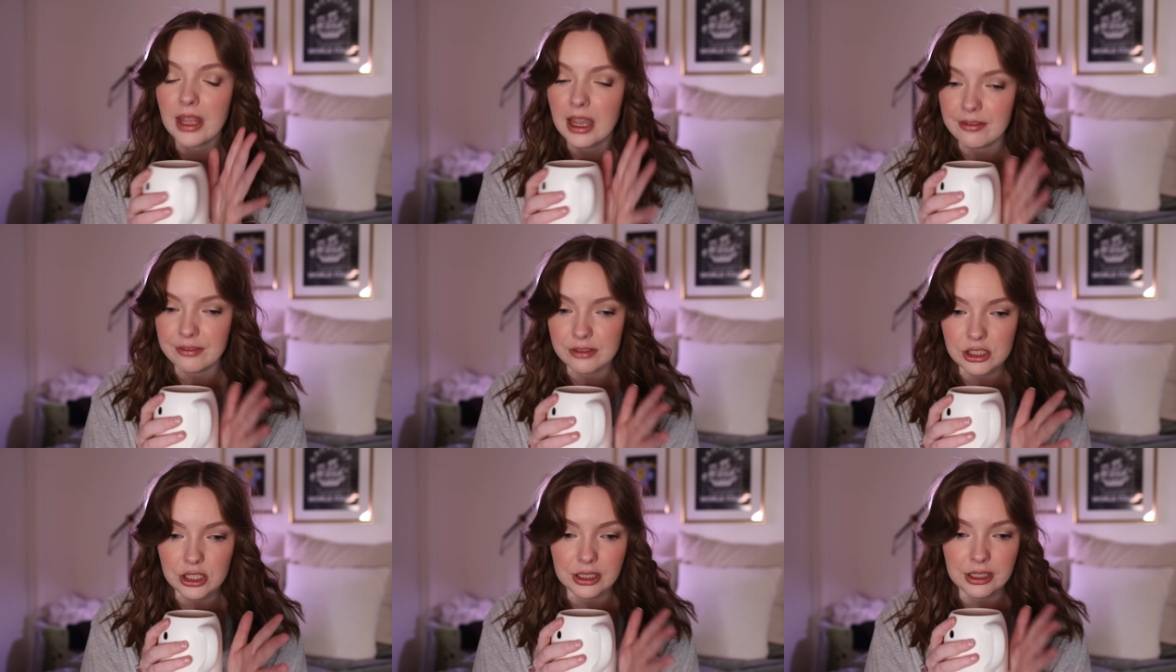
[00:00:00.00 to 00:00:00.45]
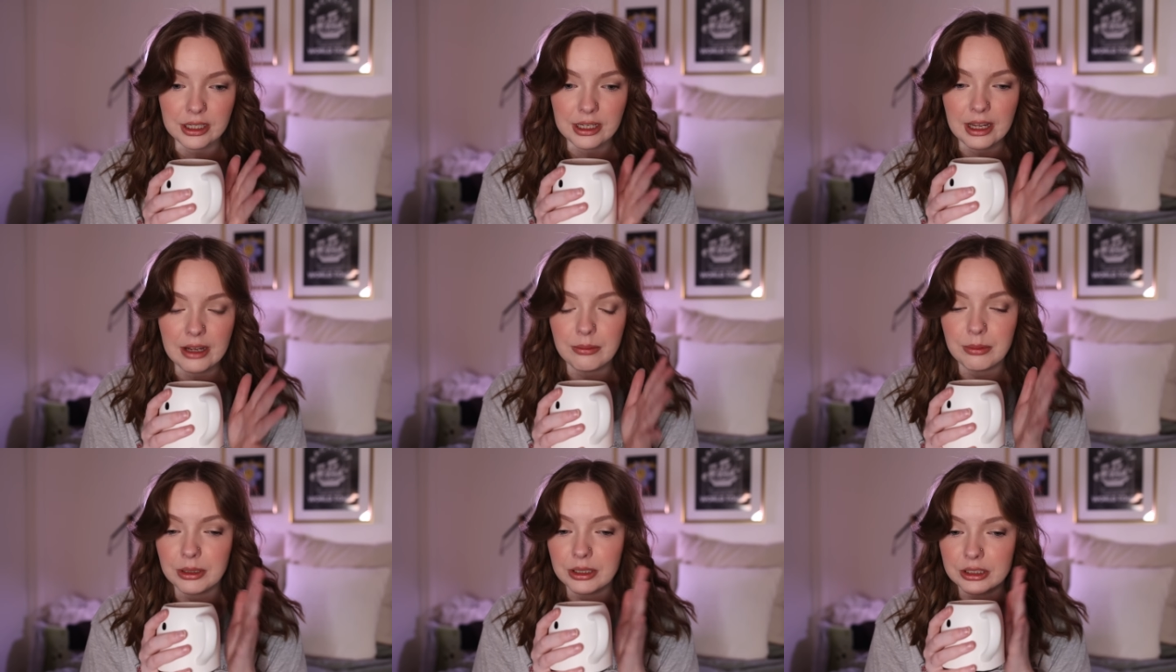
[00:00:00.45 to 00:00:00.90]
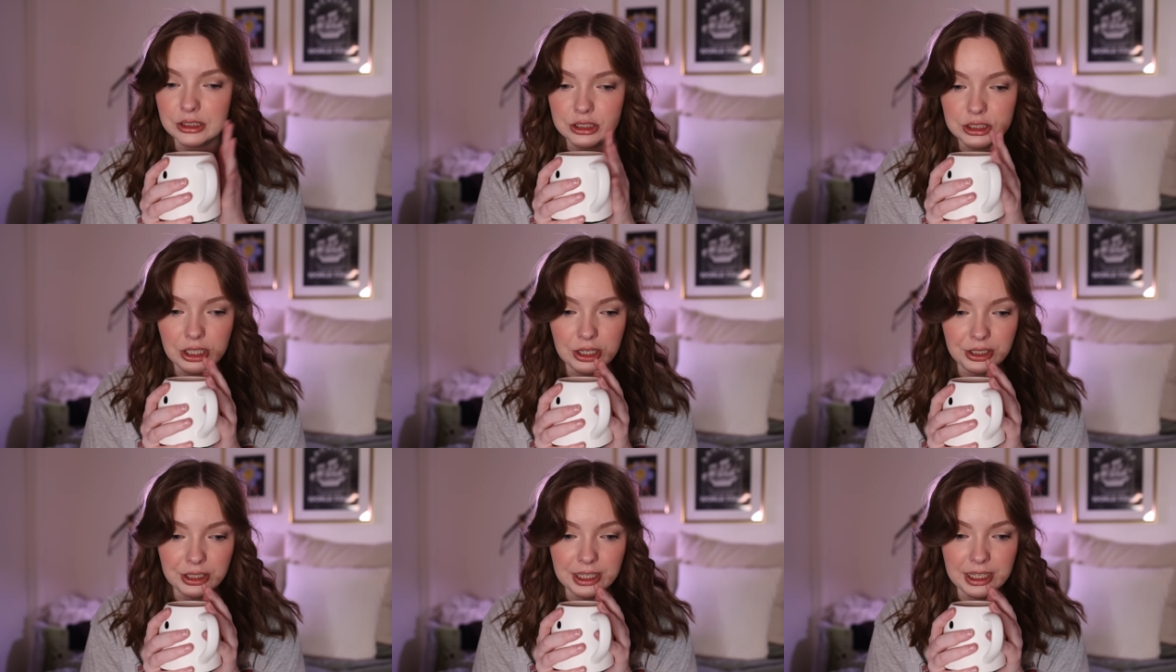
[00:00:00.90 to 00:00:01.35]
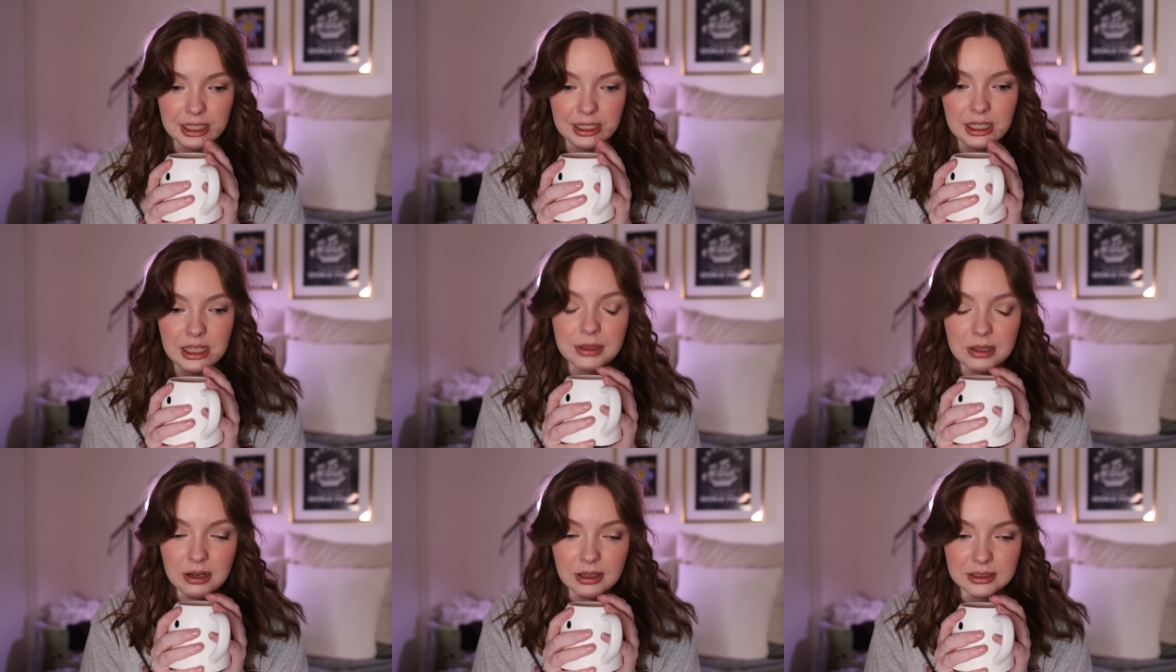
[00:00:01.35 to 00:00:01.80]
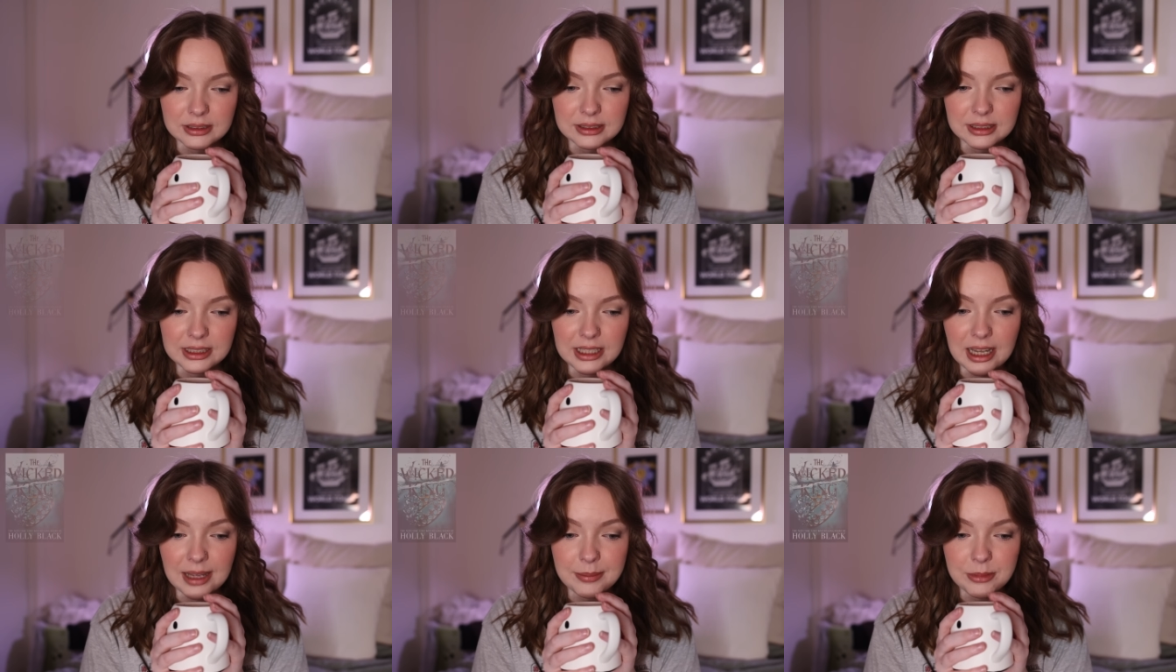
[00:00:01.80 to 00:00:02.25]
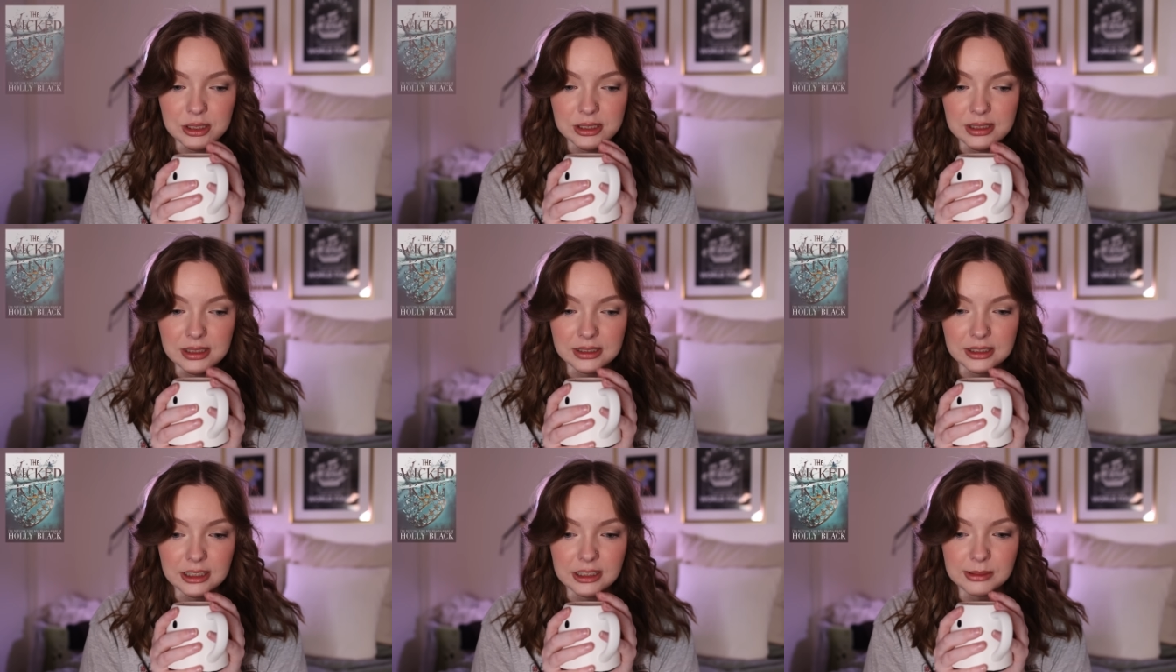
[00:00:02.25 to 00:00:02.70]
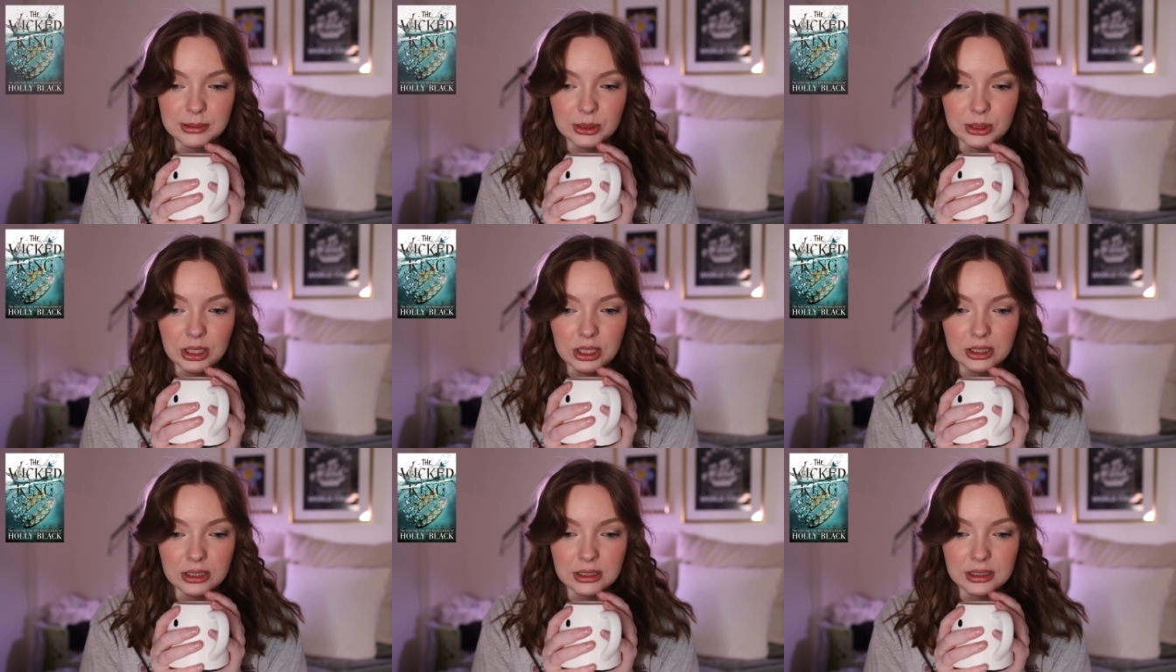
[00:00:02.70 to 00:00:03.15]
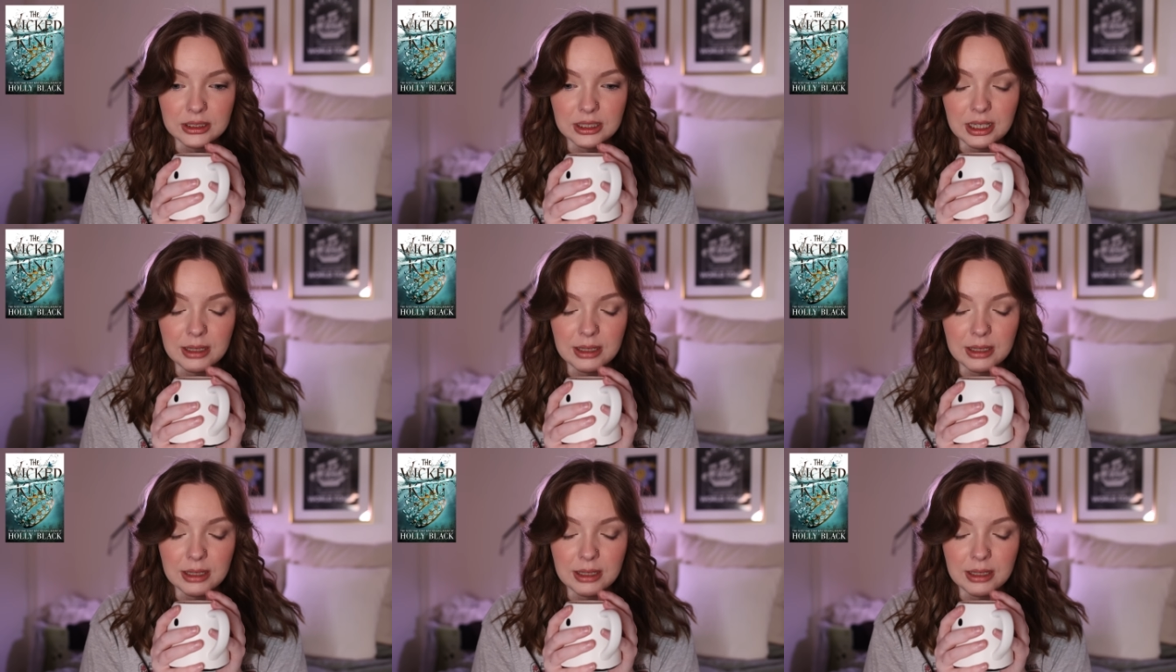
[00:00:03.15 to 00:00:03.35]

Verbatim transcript: I haven't started yet. We're going to start it. But honestly, I'm just thinking about Cardan.